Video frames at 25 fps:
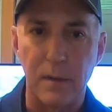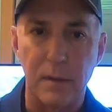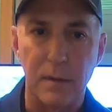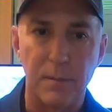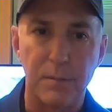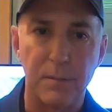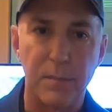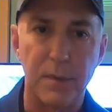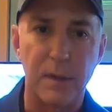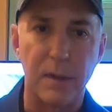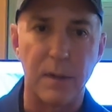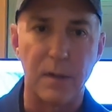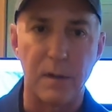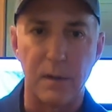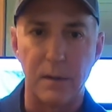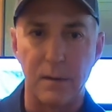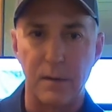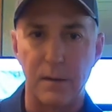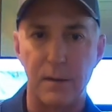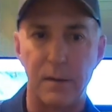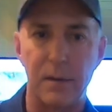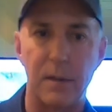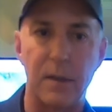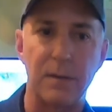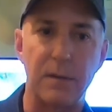bigger
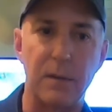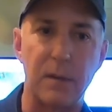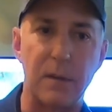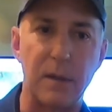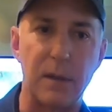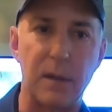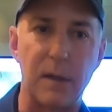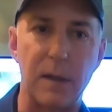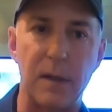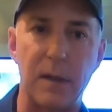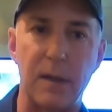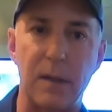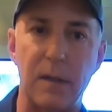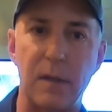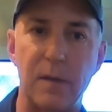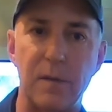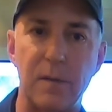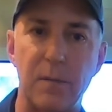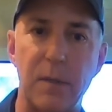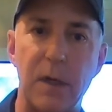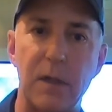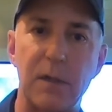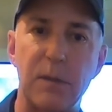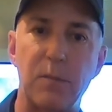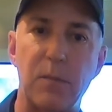than the 9. It's
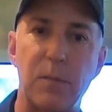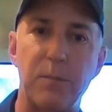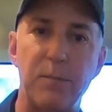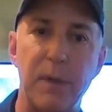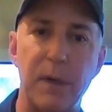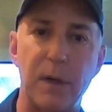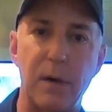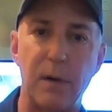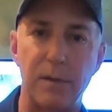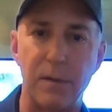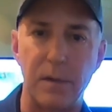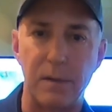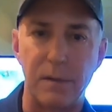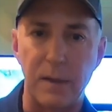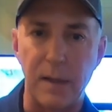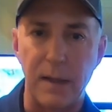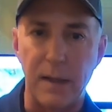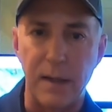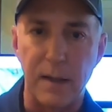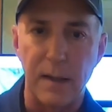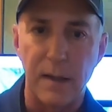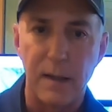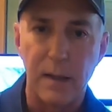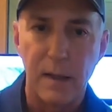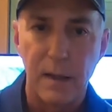much bigger than
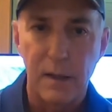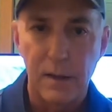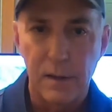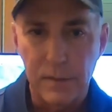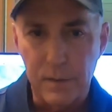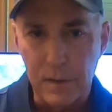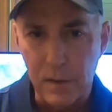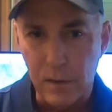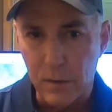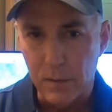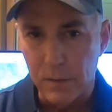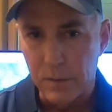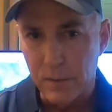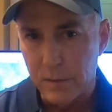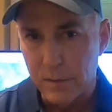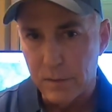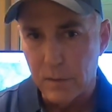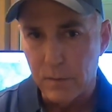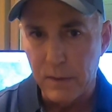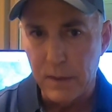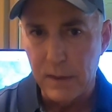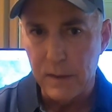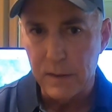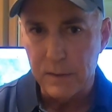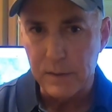that. So the
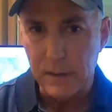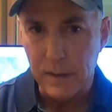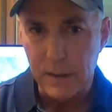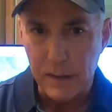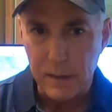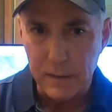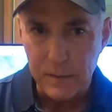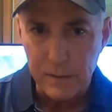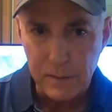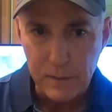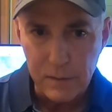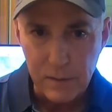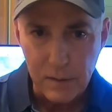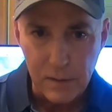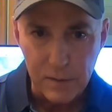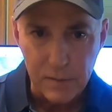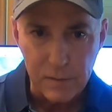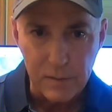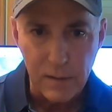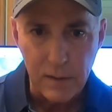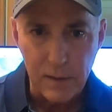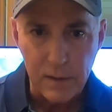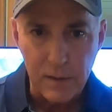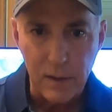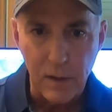screen size,
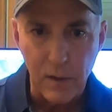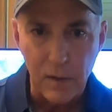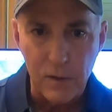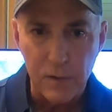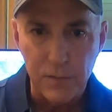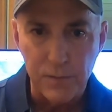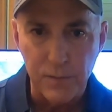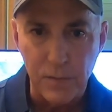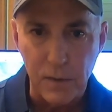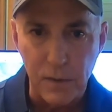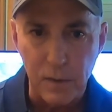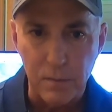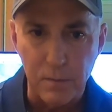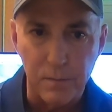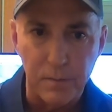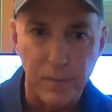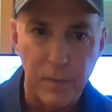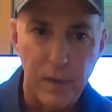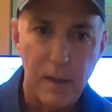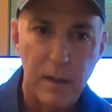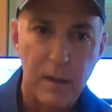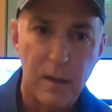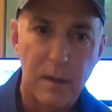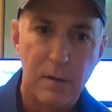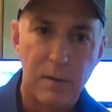it goes from
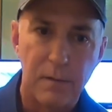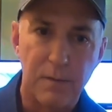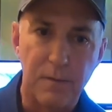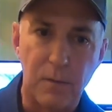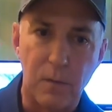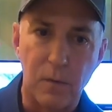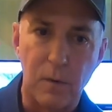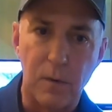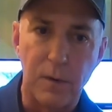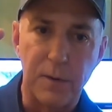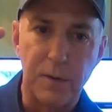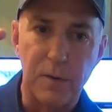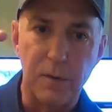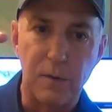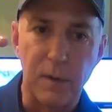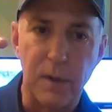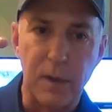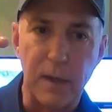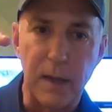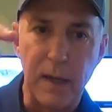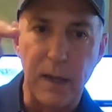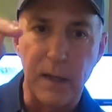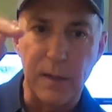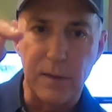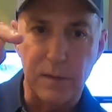4
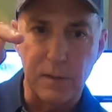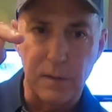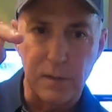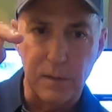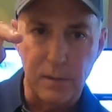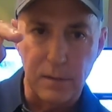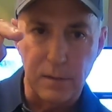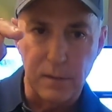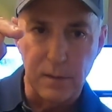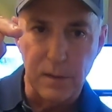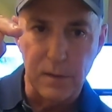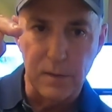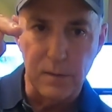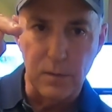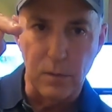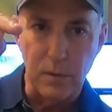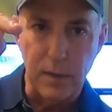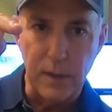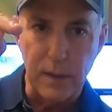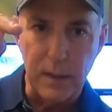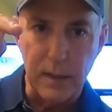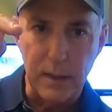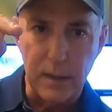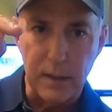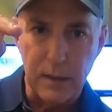3/8 this
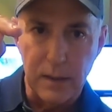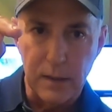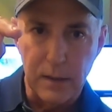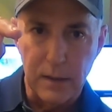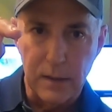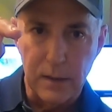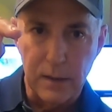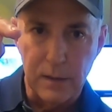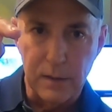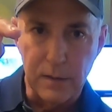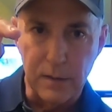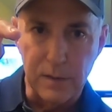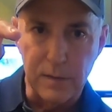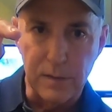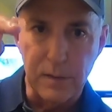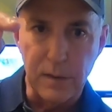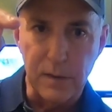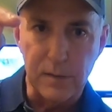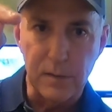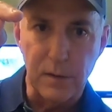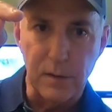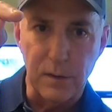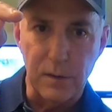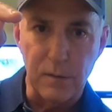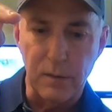way to
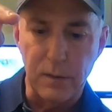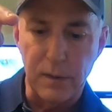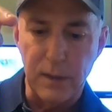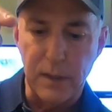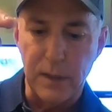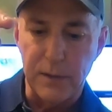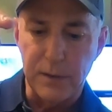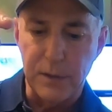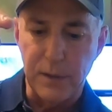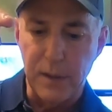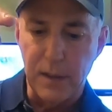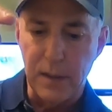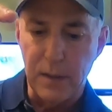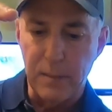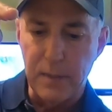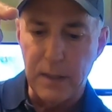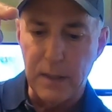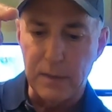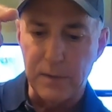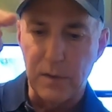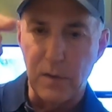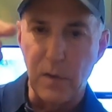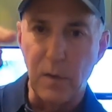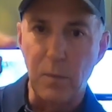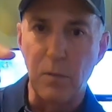6 3/8. You get
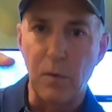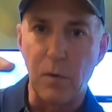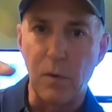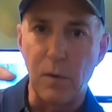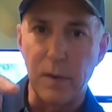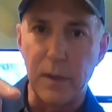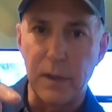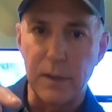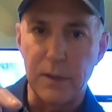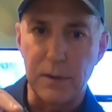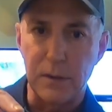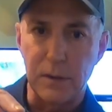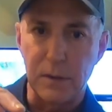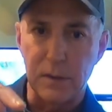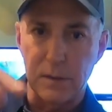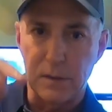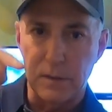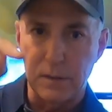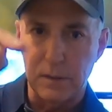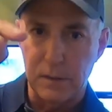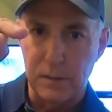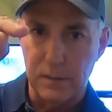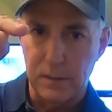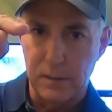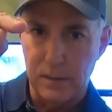about 2 more
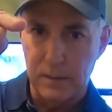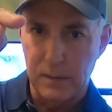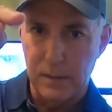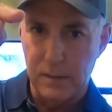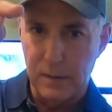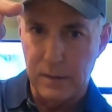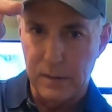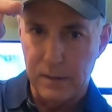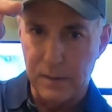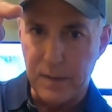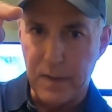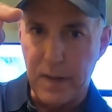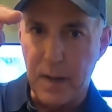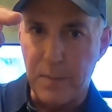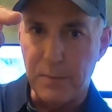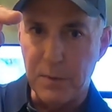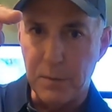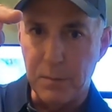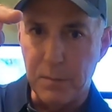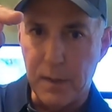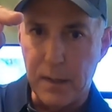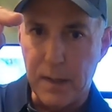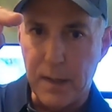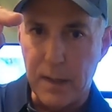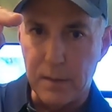inches top to
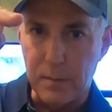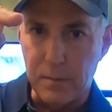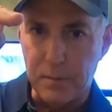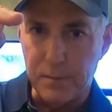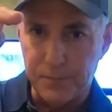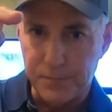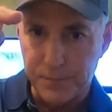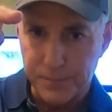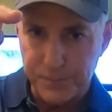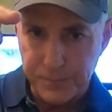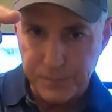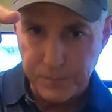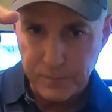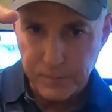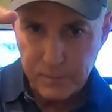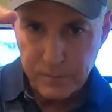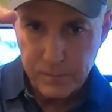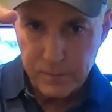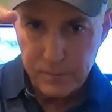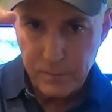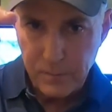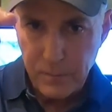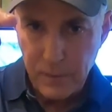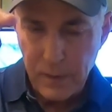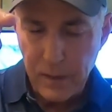bottom,
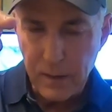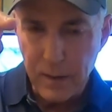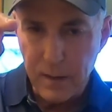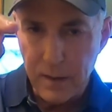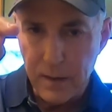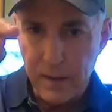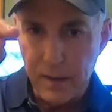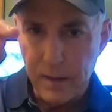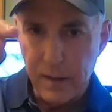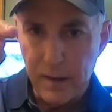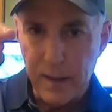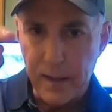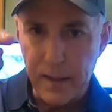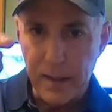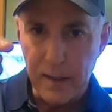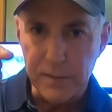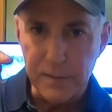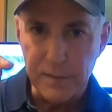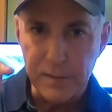and it's